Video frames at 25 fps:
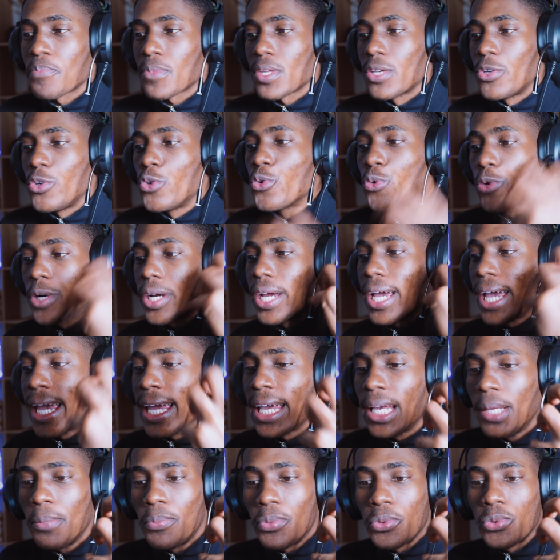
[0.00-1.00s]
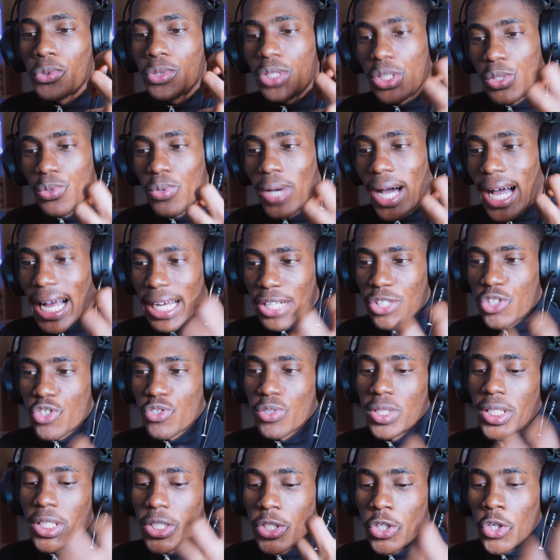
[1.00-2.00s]
you're able to
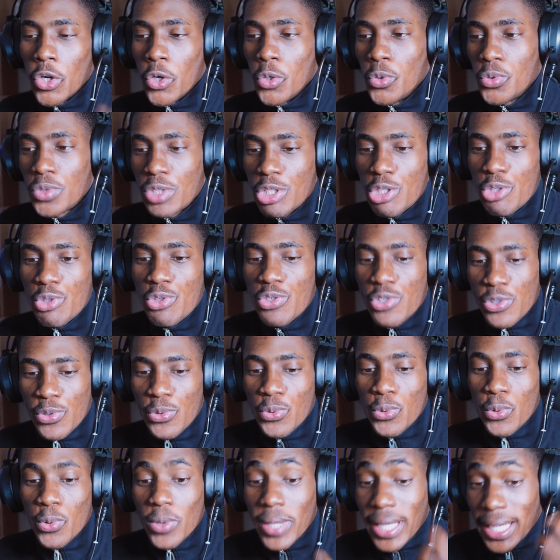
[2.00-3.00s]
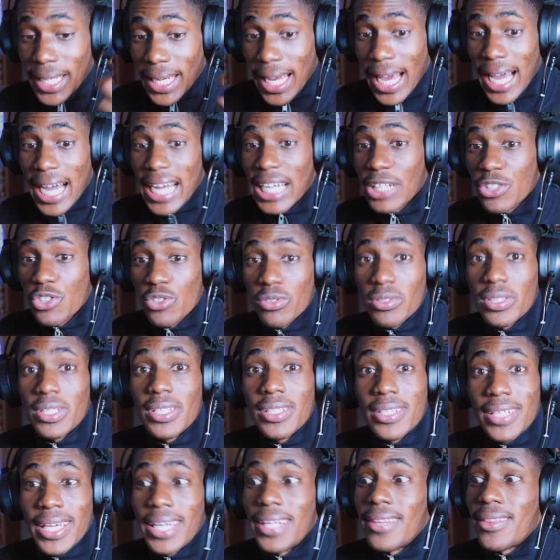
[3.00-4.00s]
actually go to school and actually
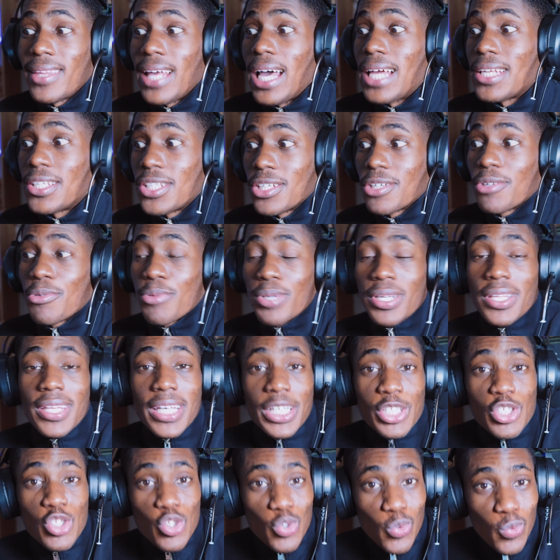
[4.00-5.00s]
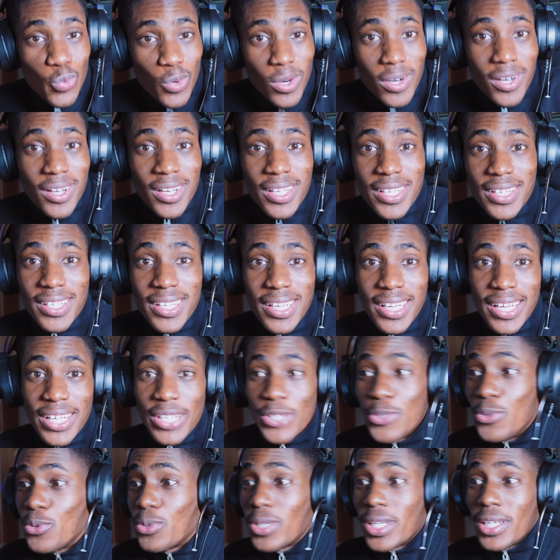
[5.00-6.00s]
get that degree that you want.
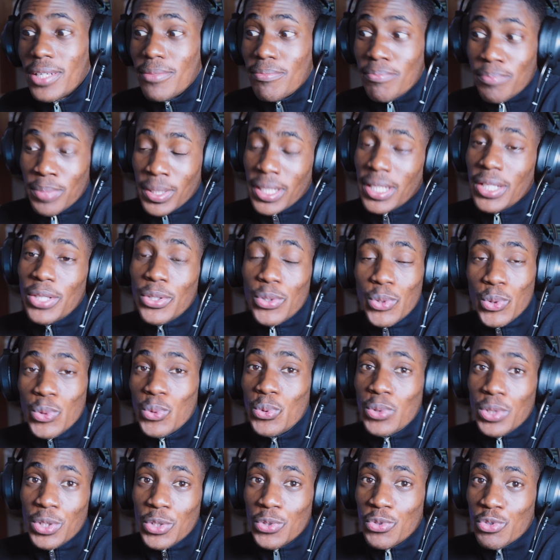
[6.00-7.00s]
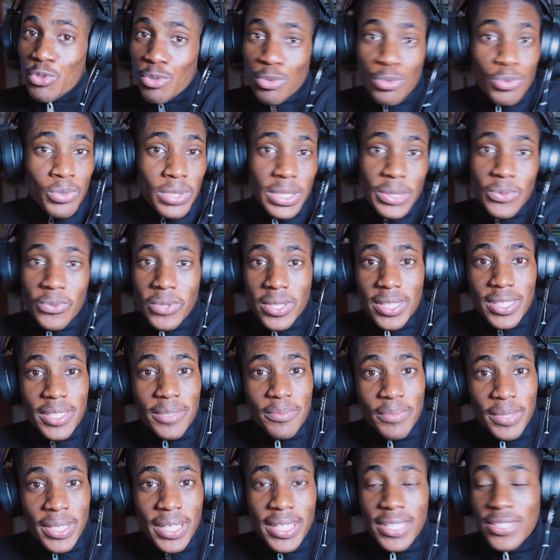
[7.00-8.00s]
You can be who you truly want to
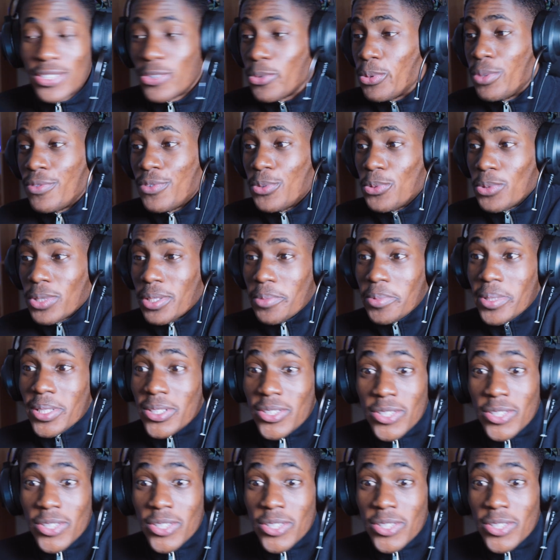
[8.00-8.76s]
be. So if you want to be a